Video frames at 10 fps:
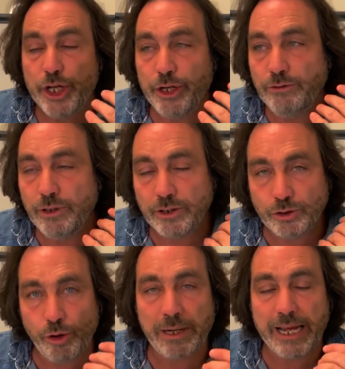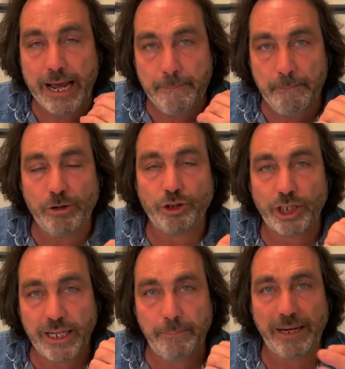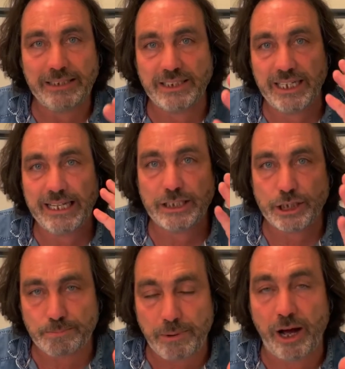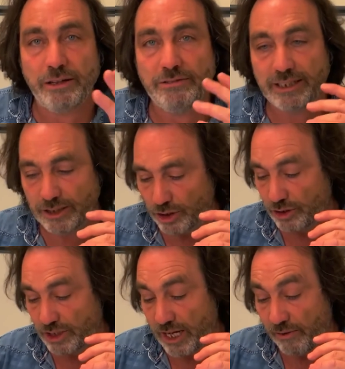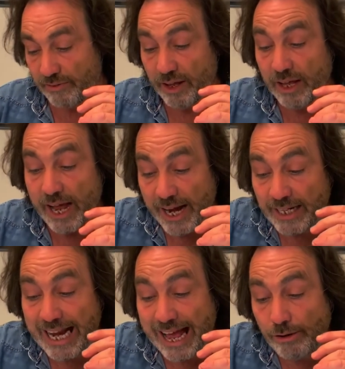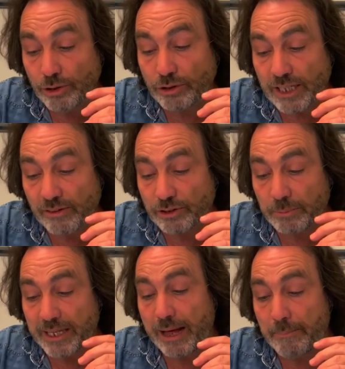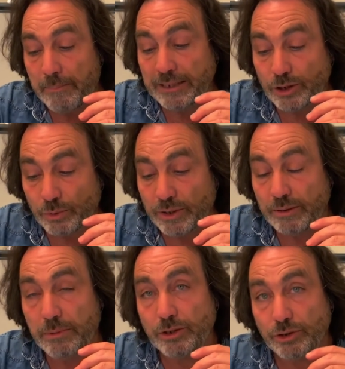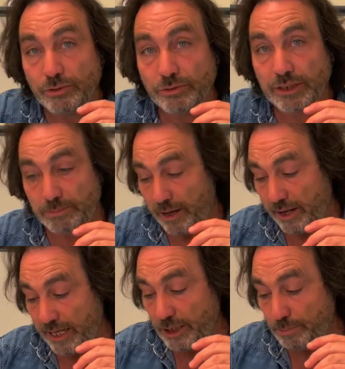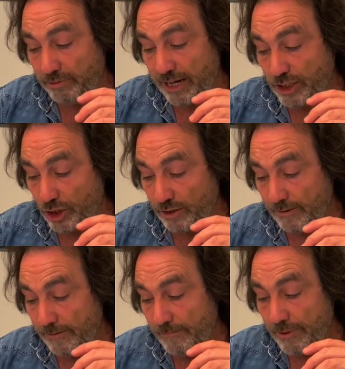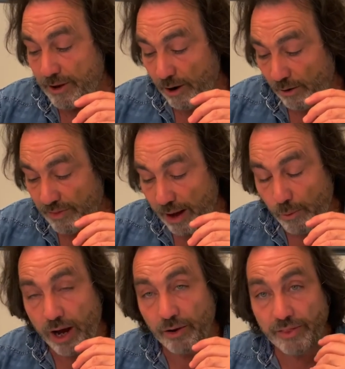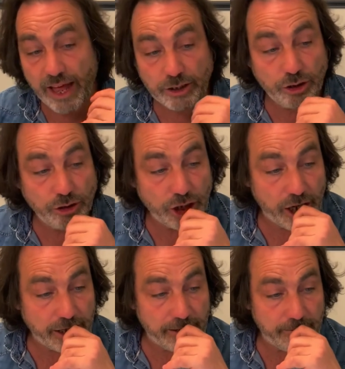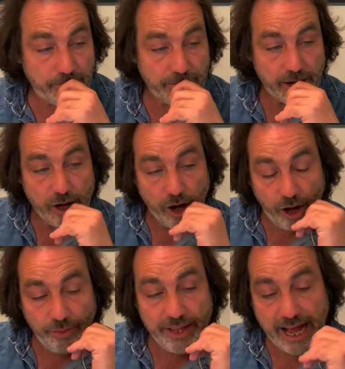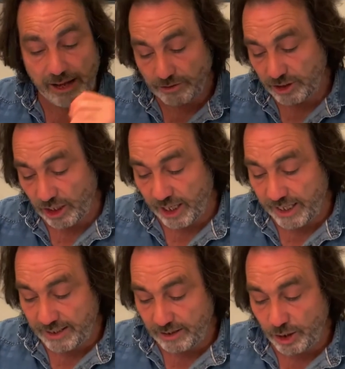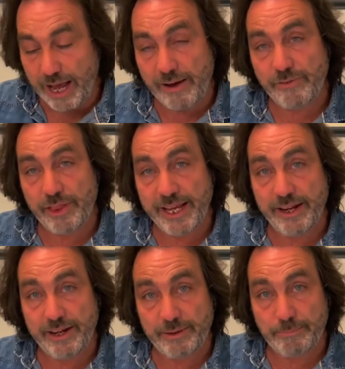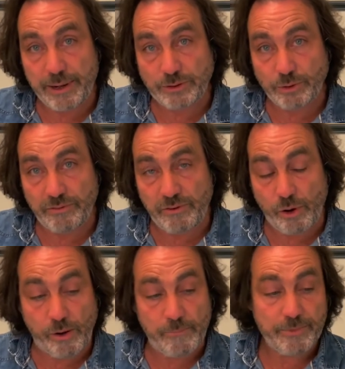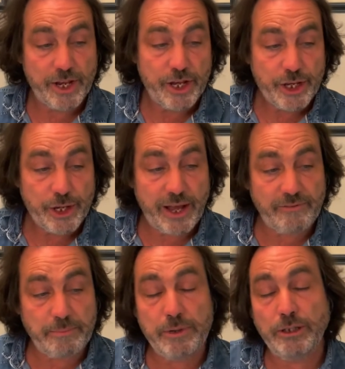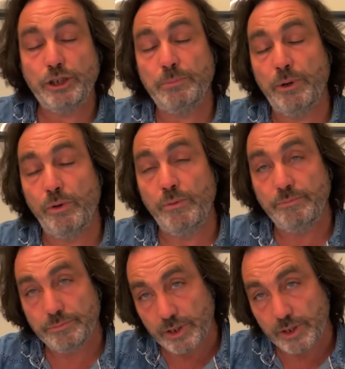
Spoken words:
you are normally emotionally and mentally inspiring to yourself, and allow yourself to be that mental and emotional inspiration of that world, that new journey. On the outside, you have the petal 4, you have mutable